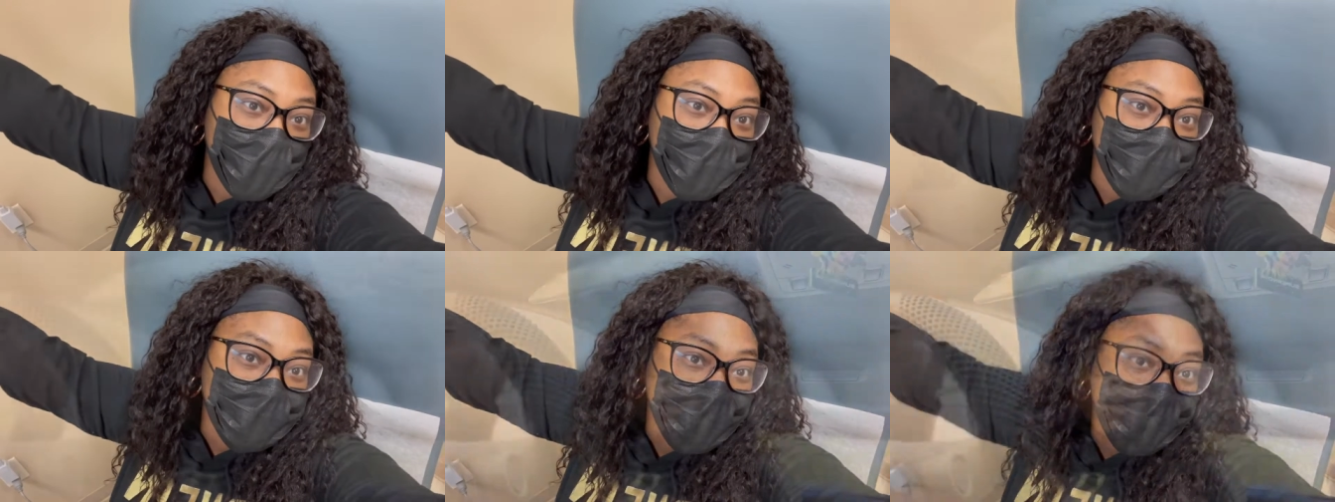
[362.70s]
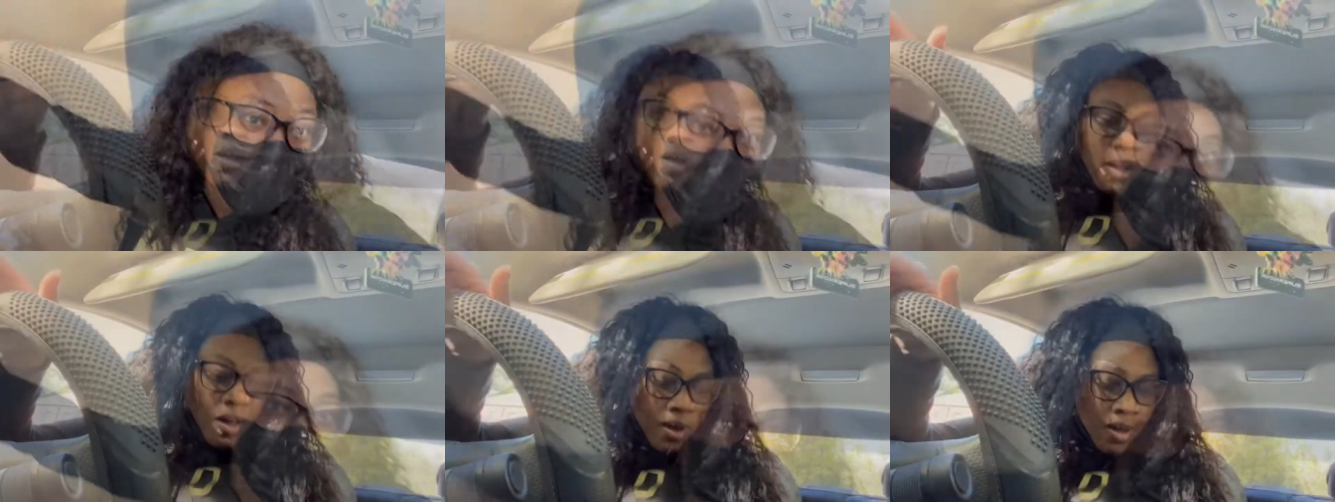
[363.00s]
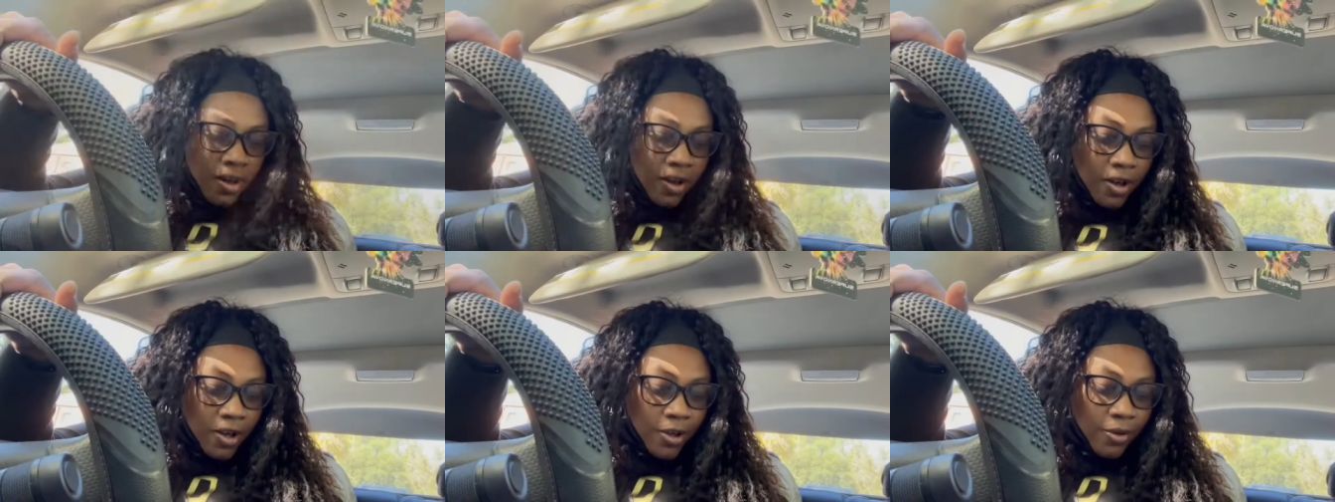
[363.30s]
of it.
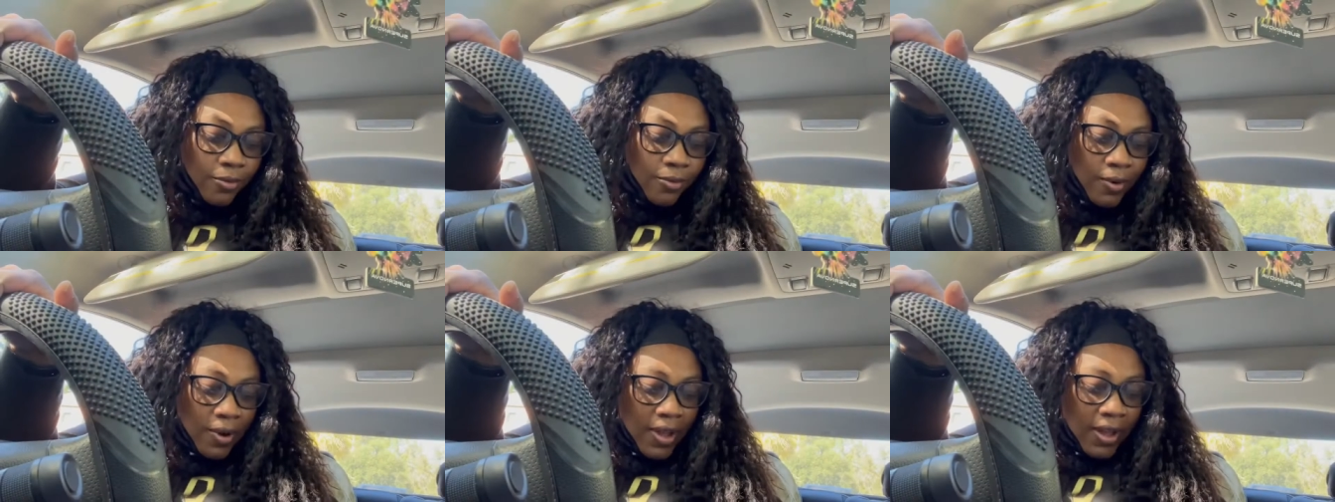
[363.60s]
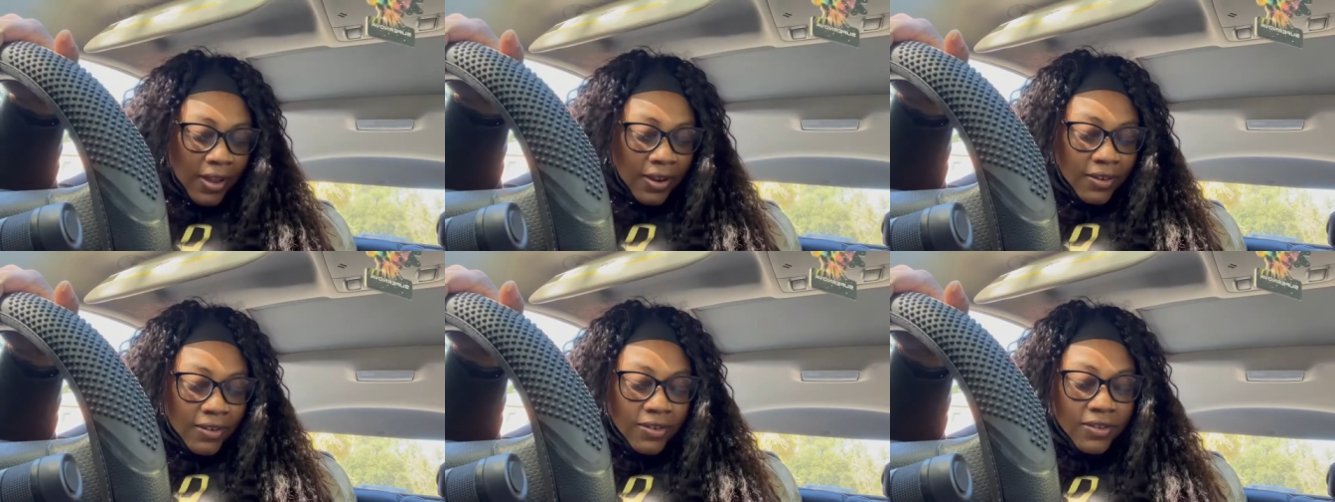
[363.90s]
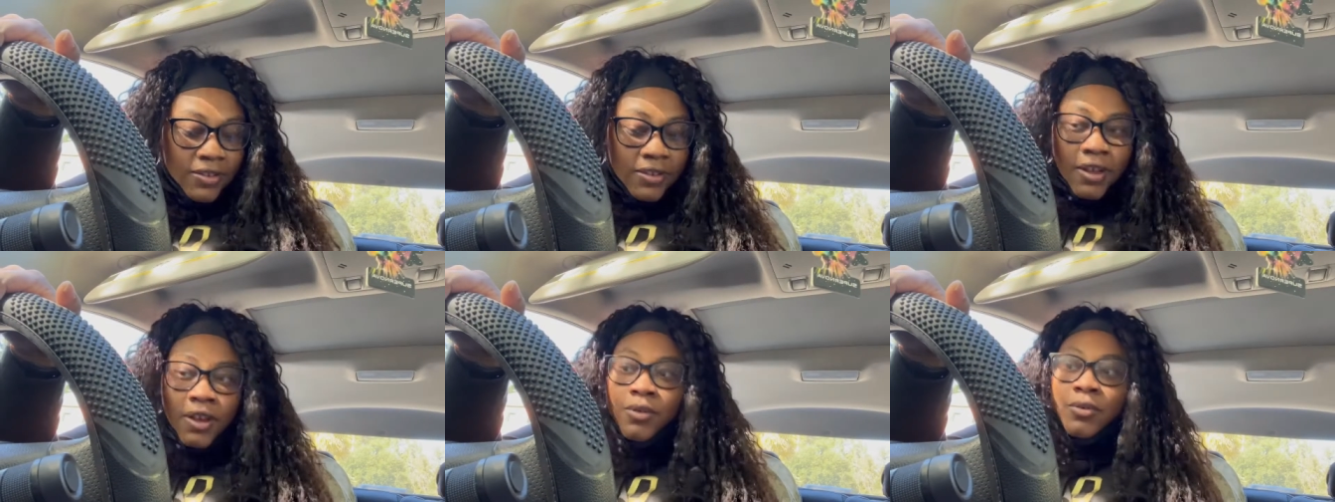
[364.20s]
All right,
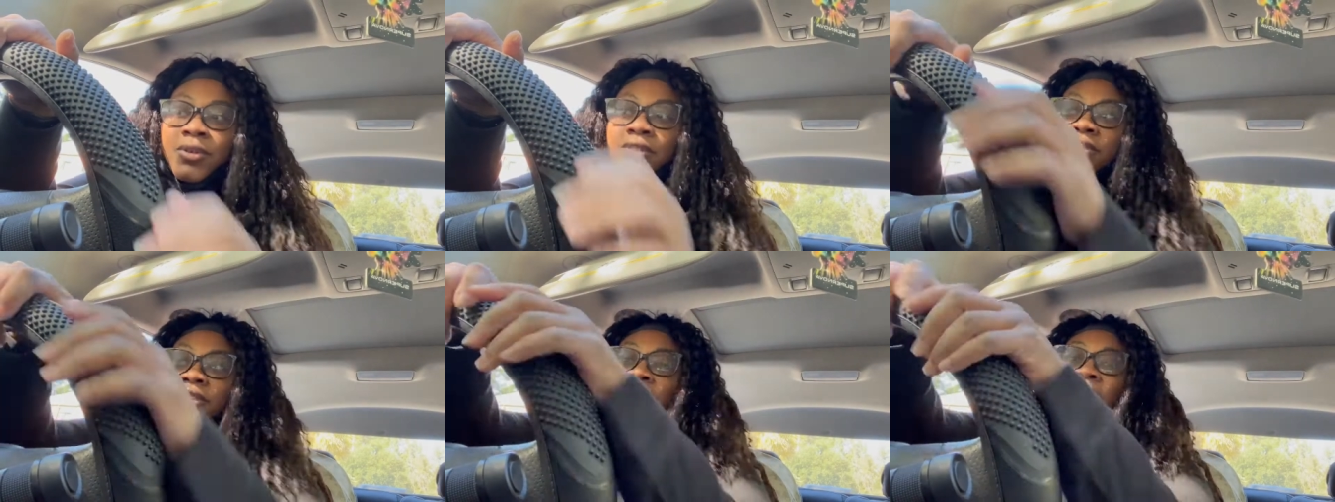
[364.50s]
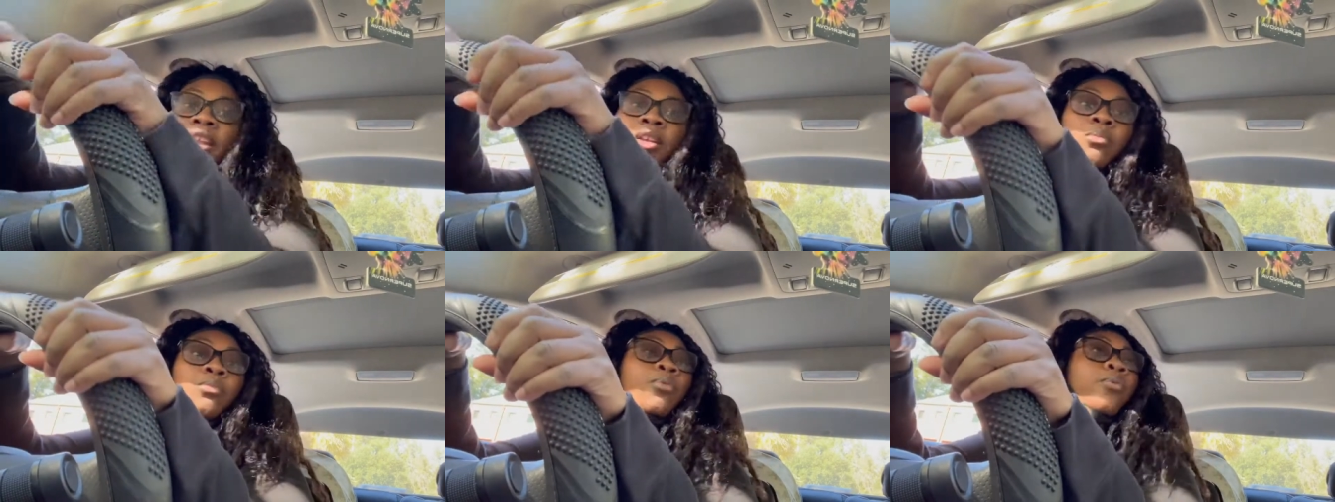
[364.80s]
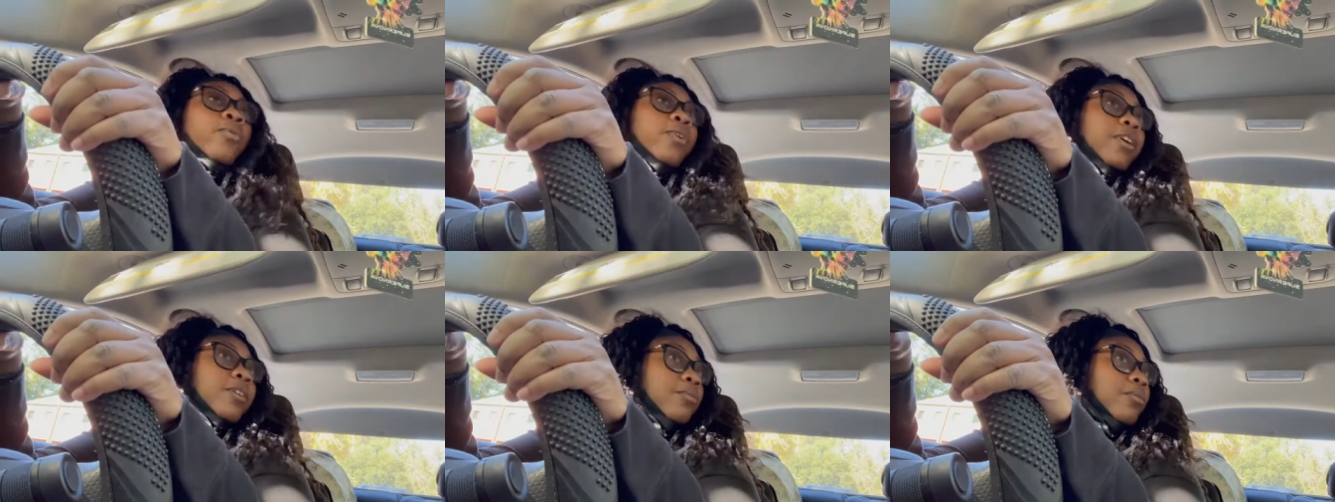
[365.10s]
done with that
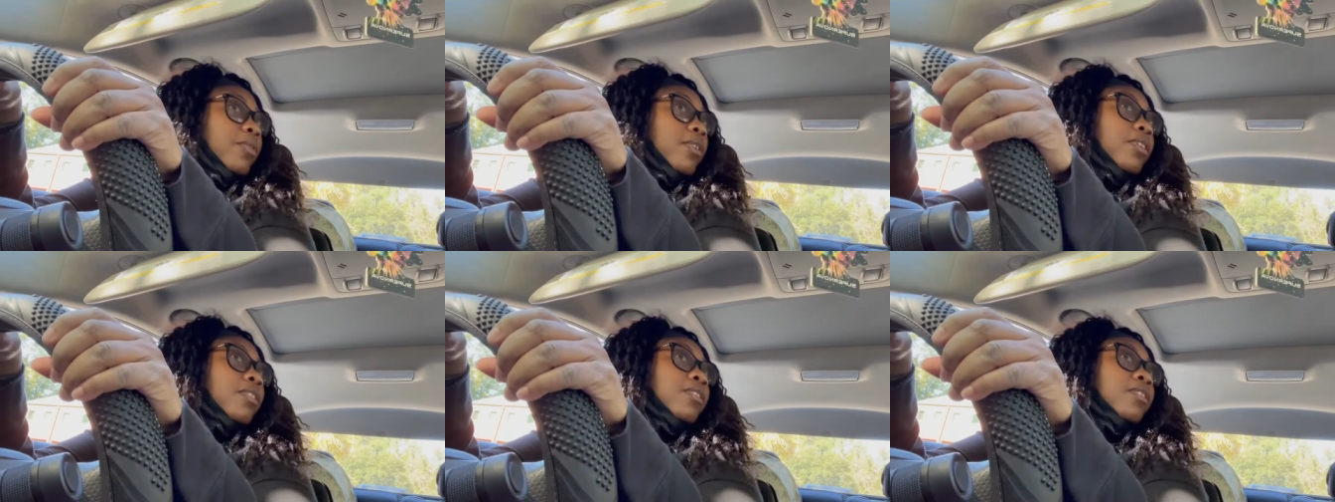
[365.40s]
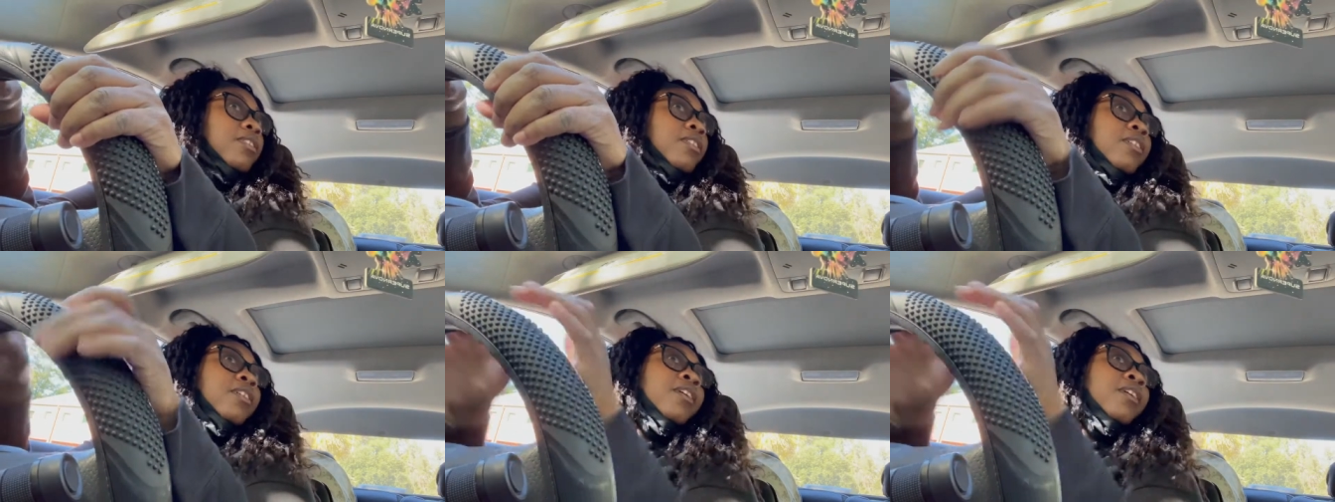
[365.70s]
appointment.